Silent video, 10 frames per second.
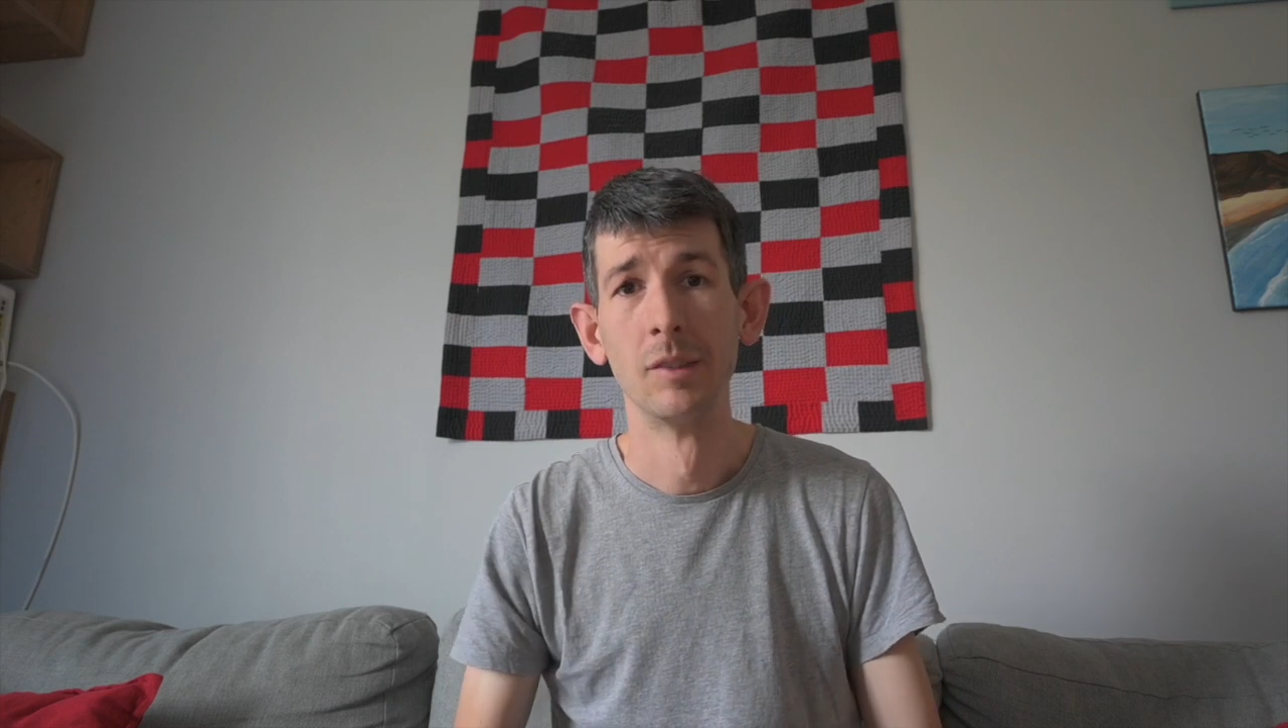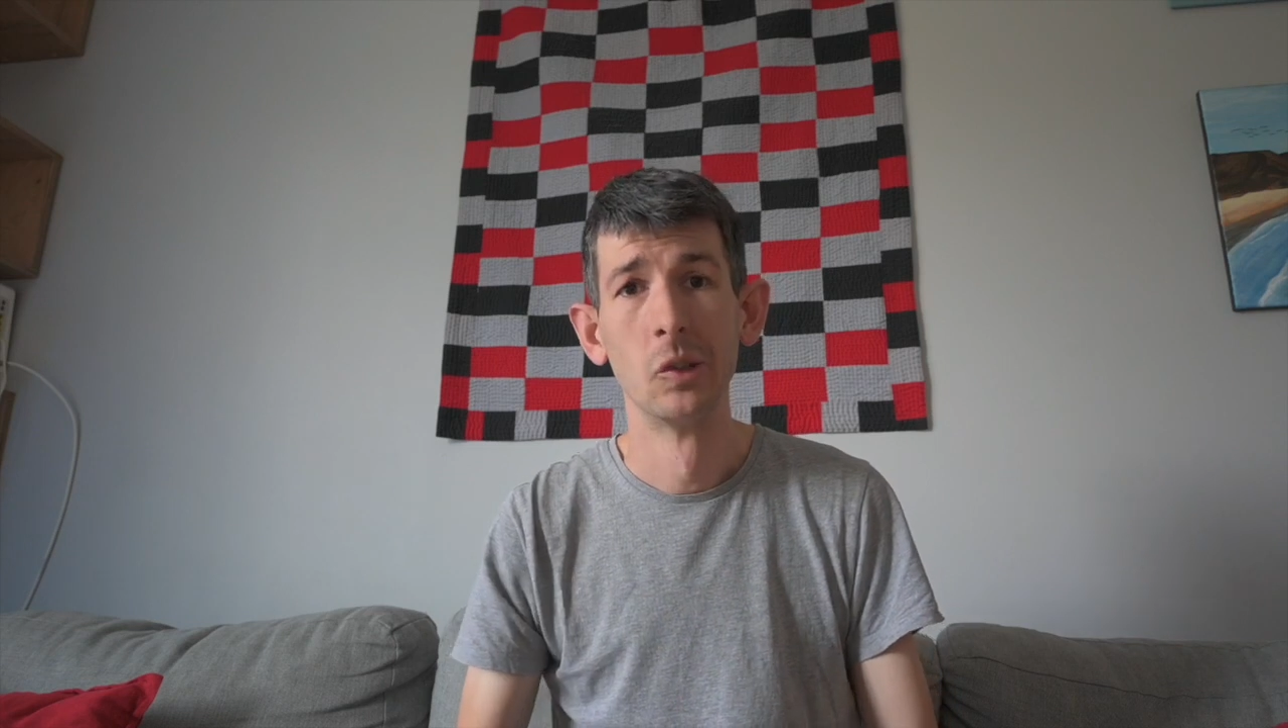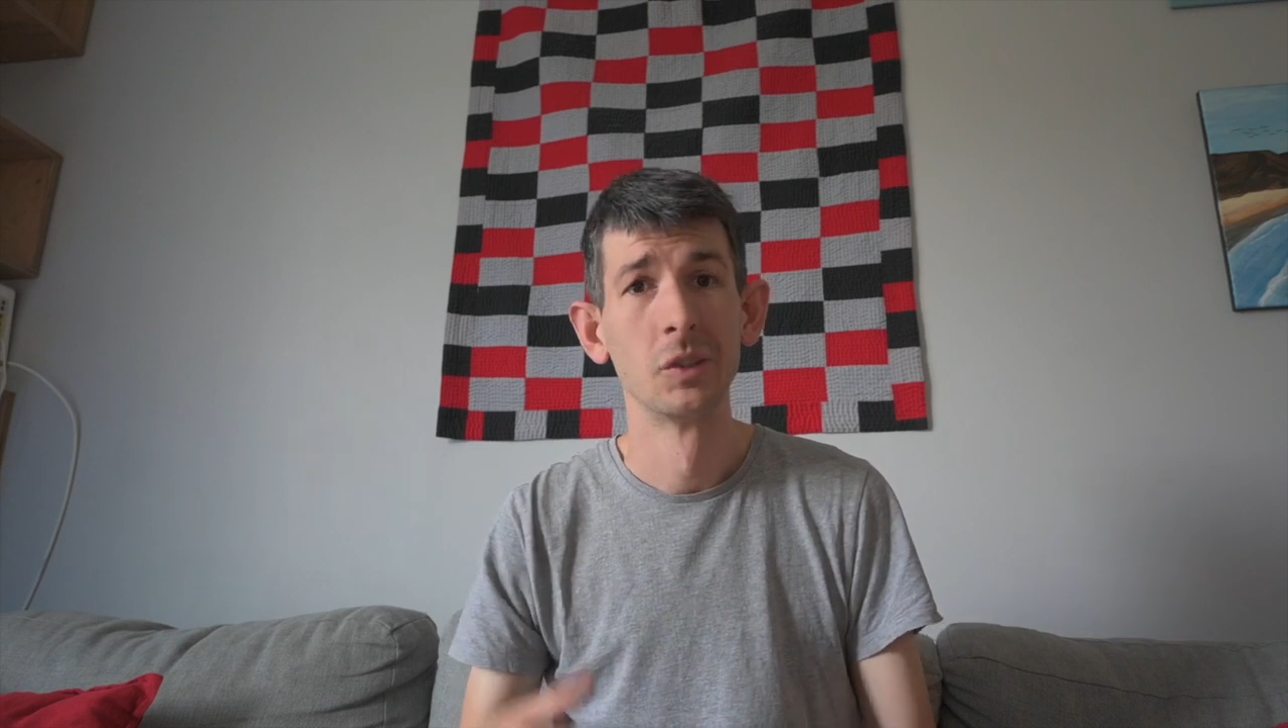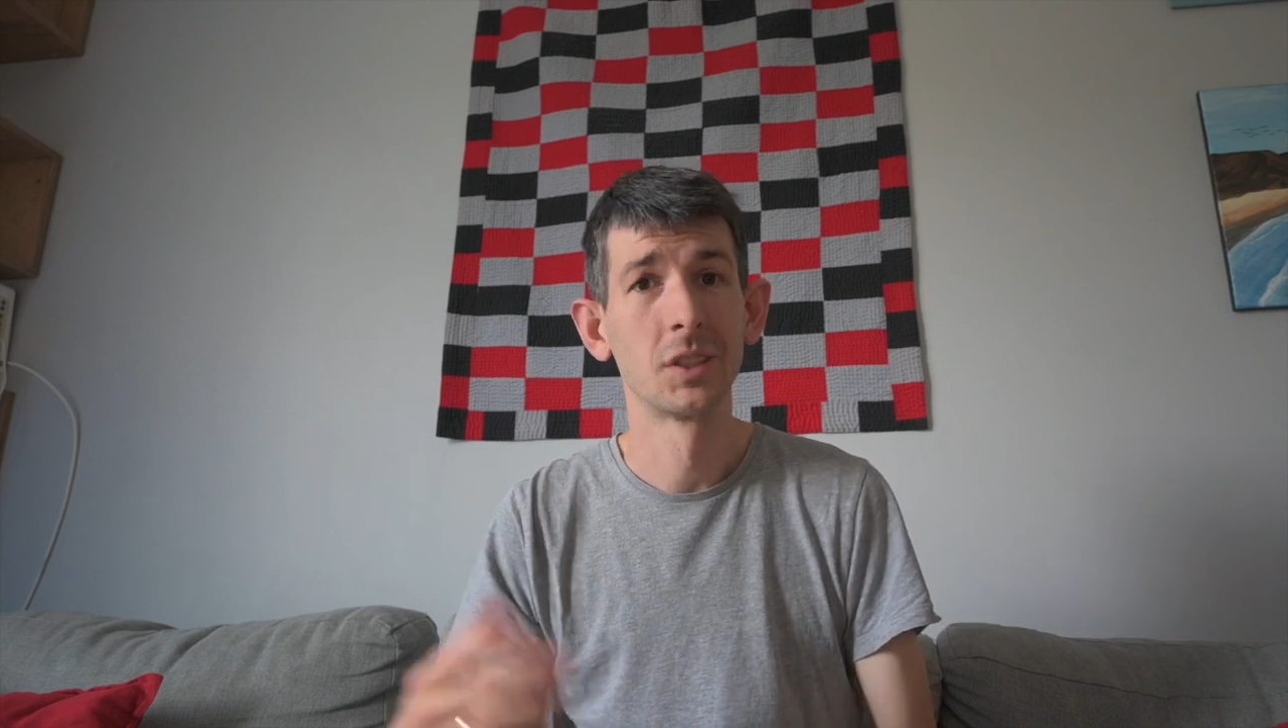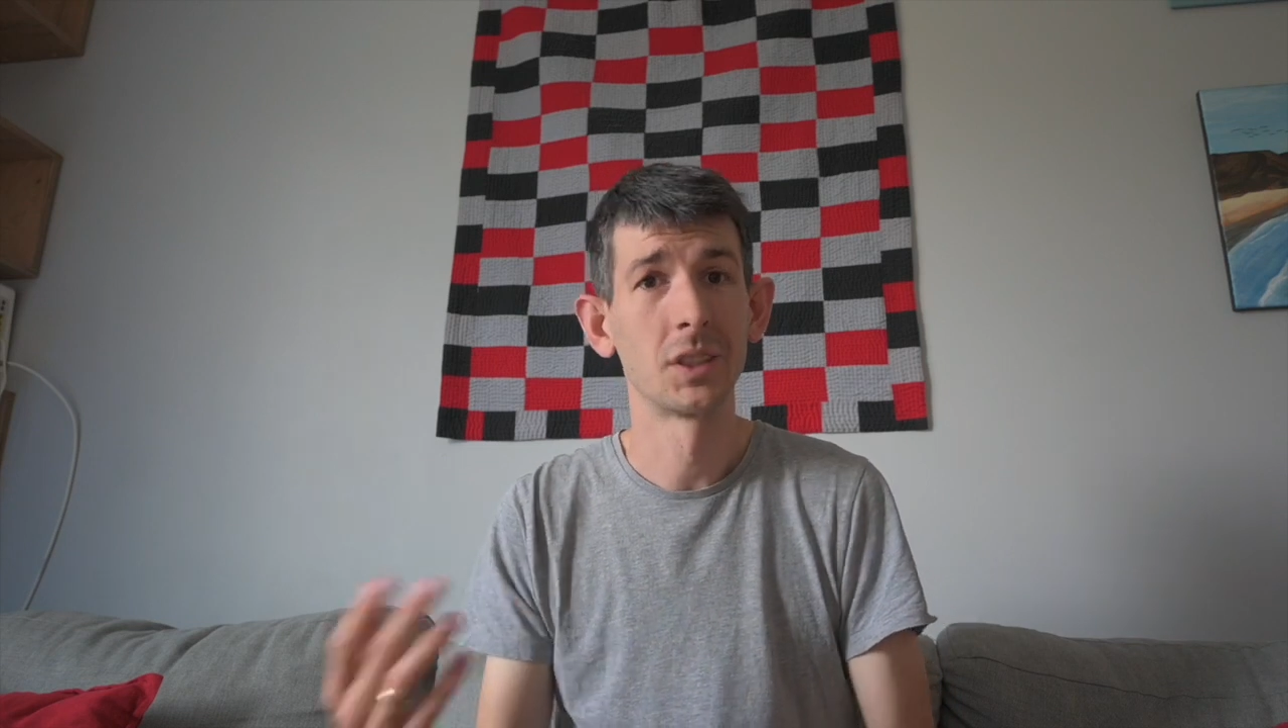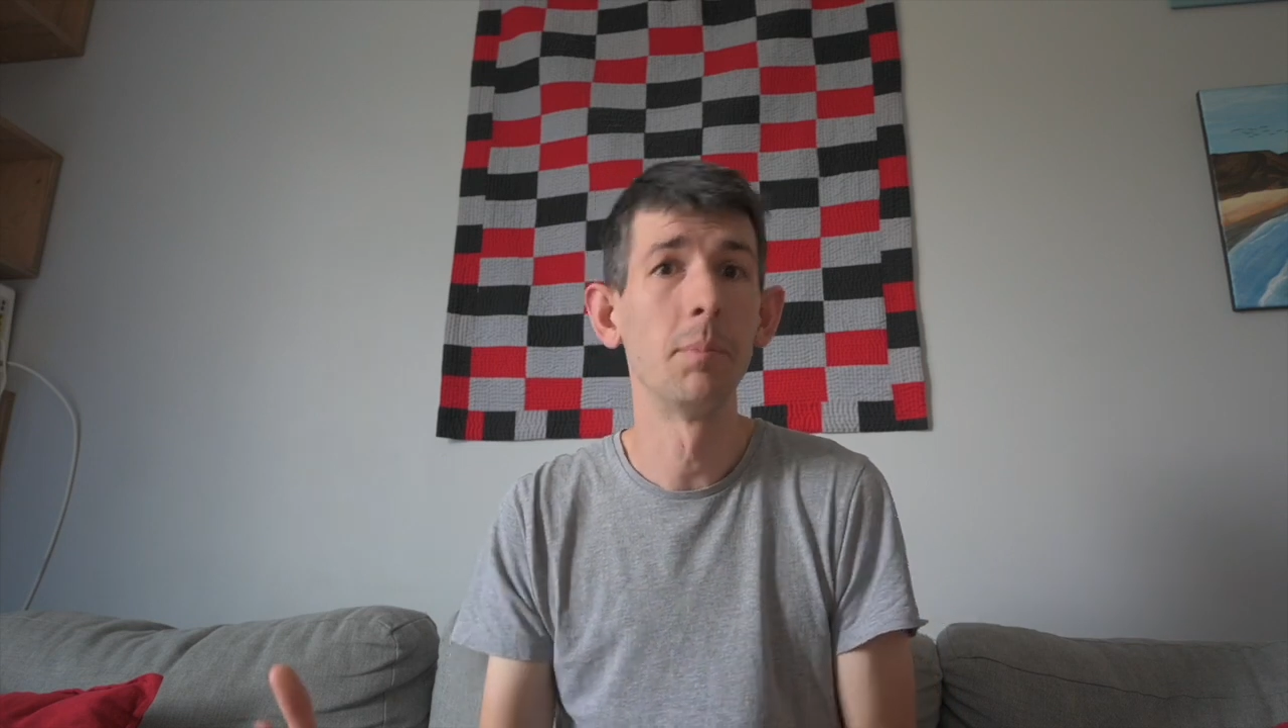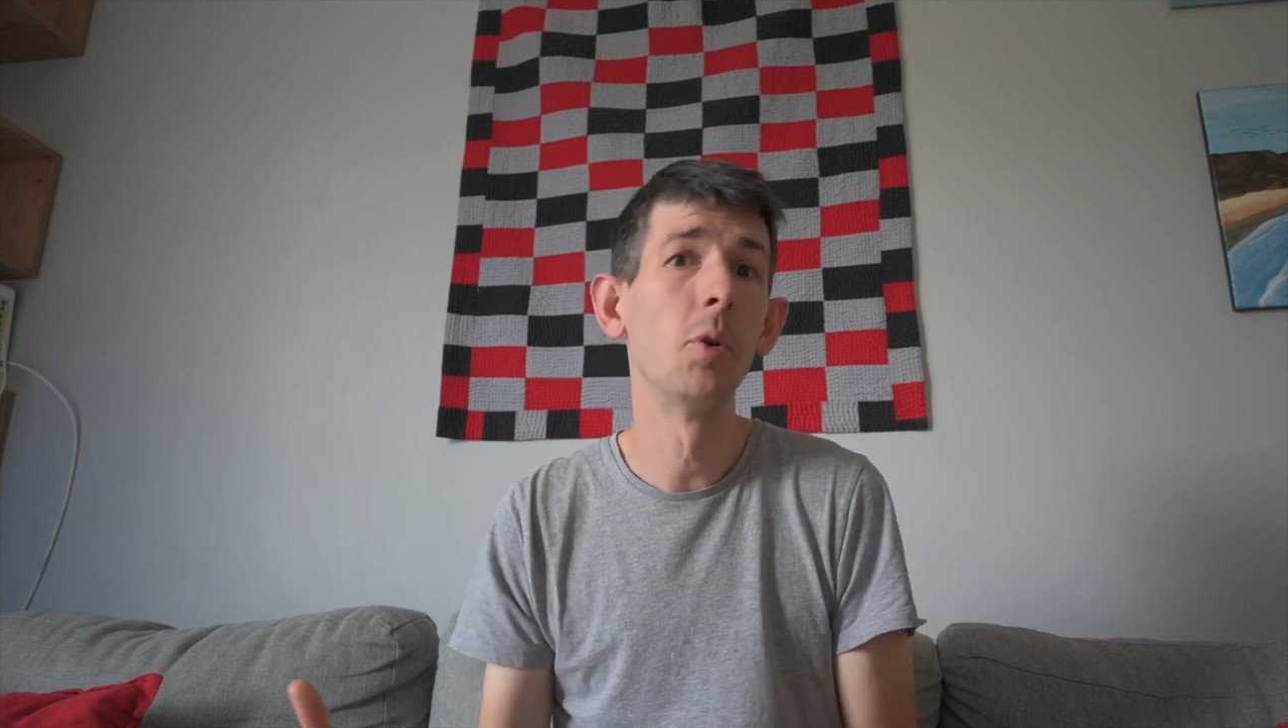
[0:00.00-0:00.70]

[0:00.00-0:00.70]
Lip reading: Some